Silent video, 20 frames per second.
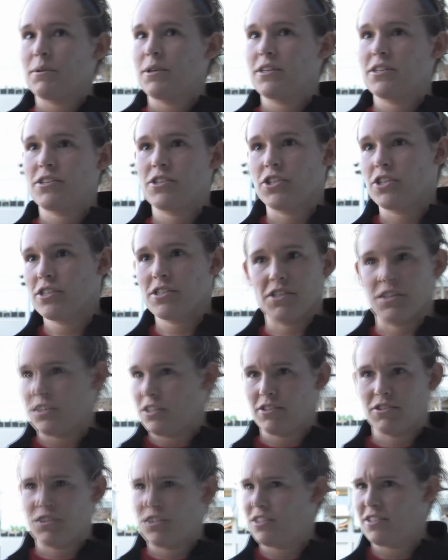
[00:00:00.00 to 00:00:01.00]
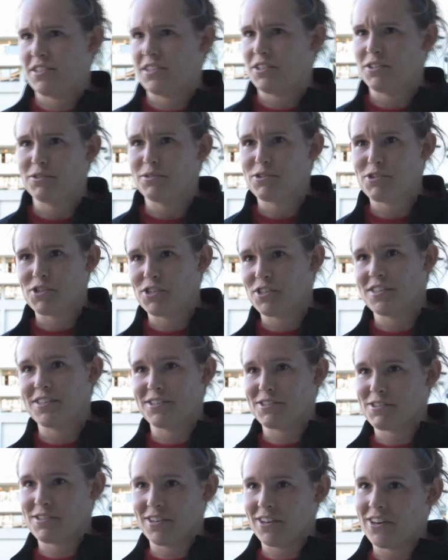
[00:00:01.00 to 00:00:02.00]
Yeah, I mean, she's huge.
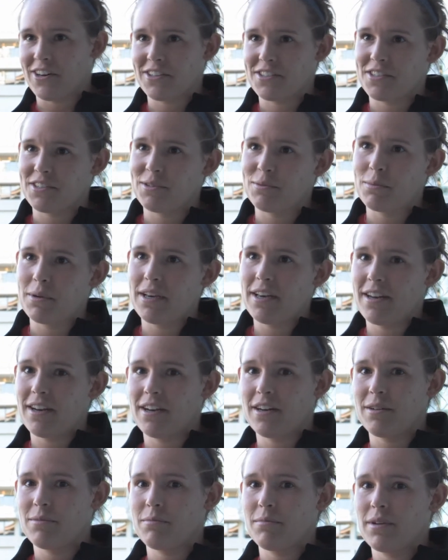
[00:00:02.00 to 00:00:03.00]
She's awesome.